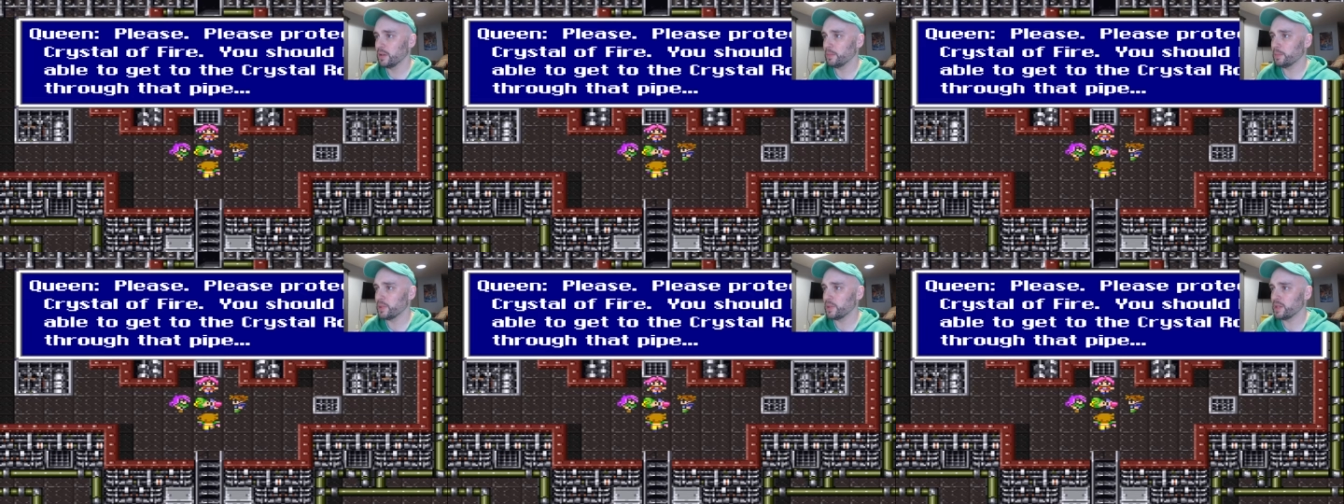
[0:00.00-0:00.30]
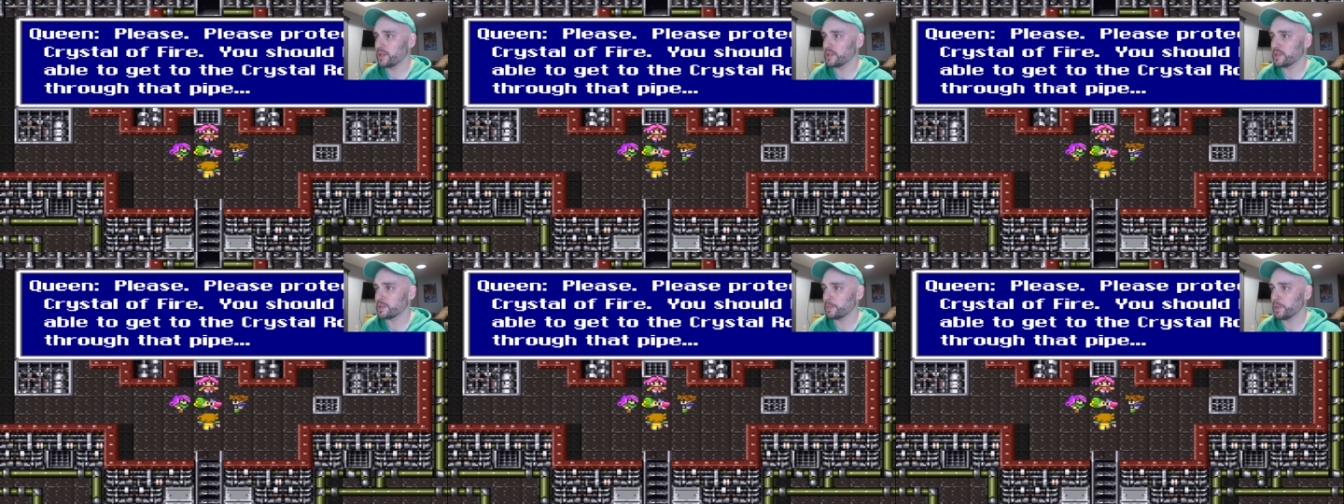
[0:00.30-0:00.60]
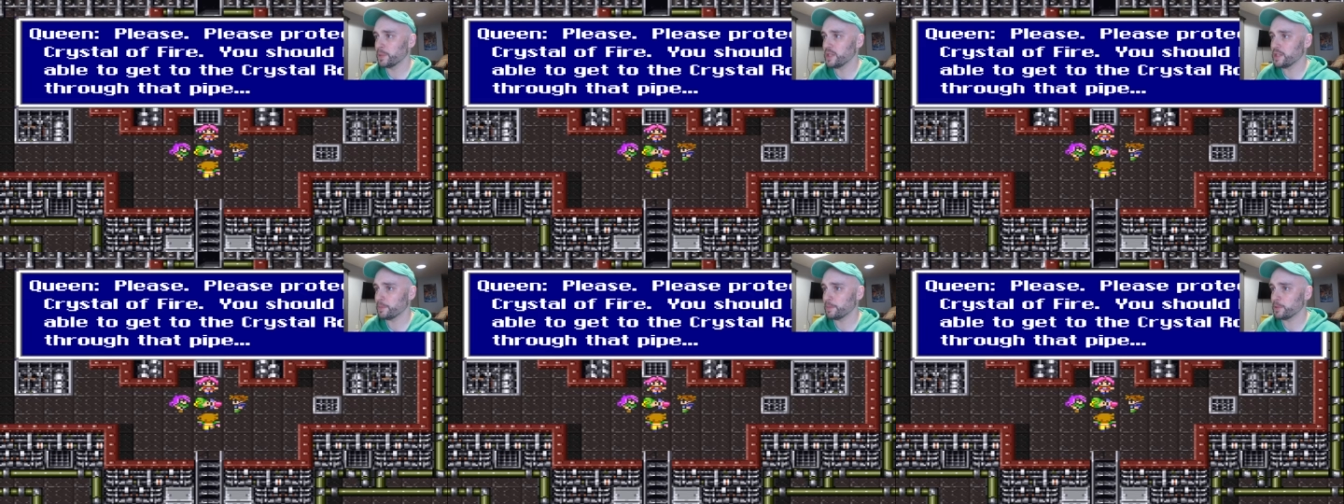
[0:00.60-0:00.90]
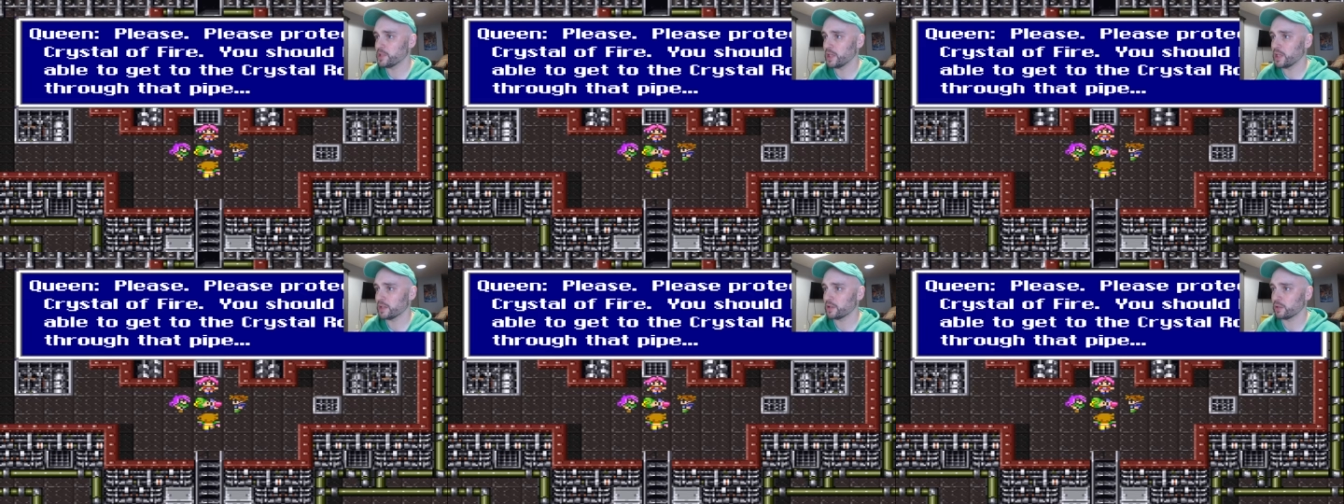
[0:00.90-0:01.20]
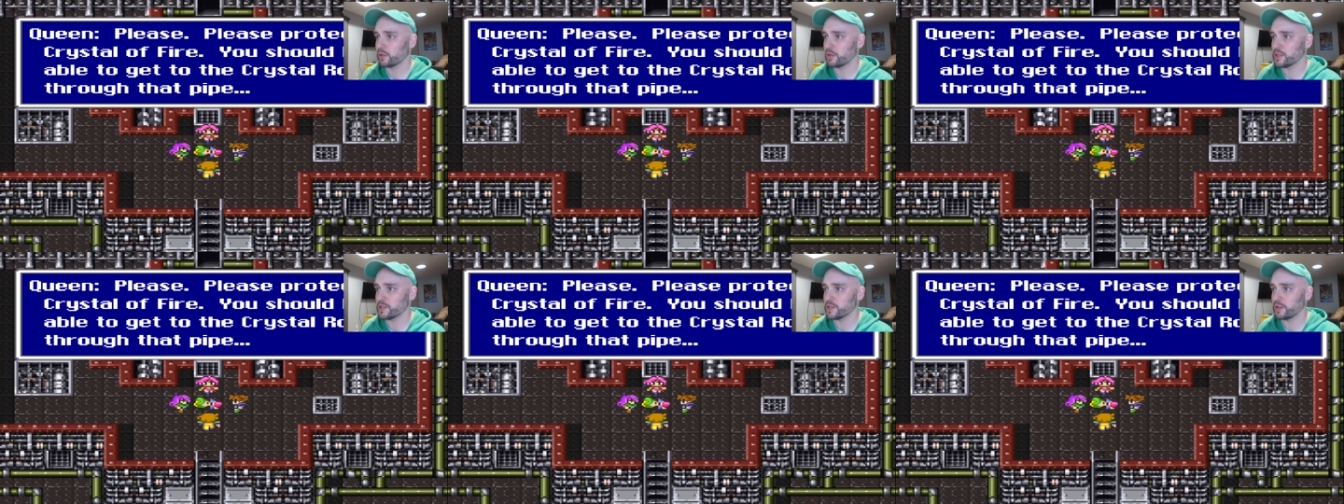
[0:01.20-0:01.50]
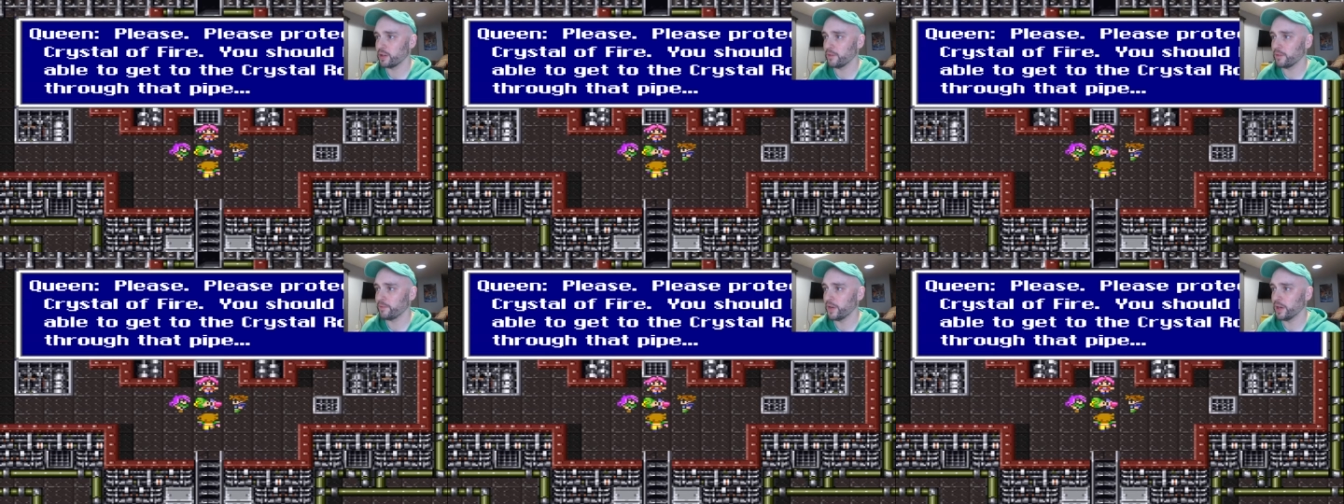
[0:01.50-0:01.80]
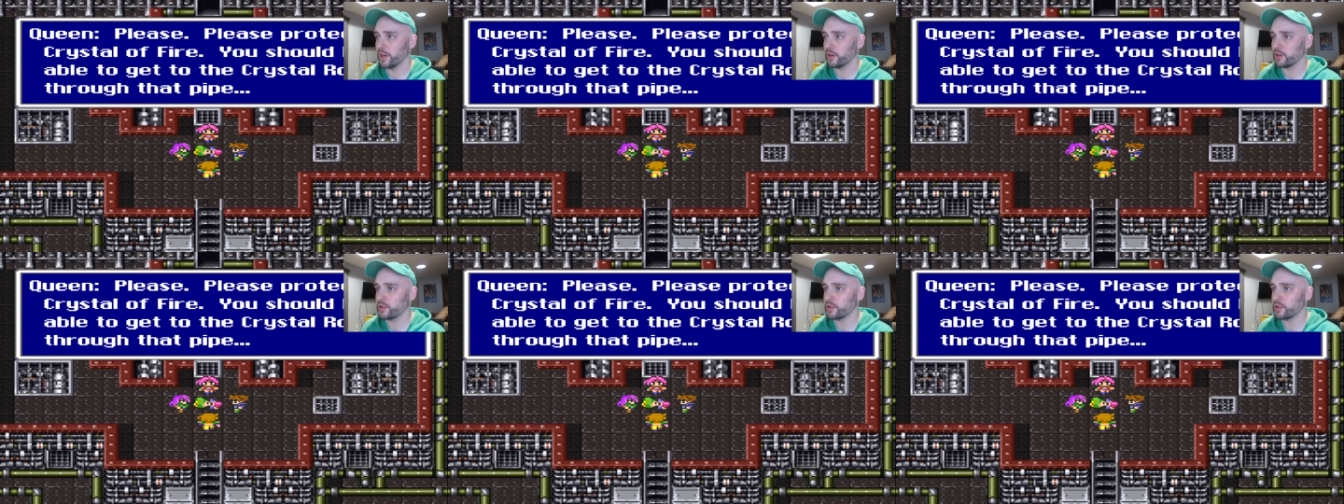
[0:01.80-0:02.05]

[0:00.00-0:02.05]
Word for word: Please, please protect the crystal of fire.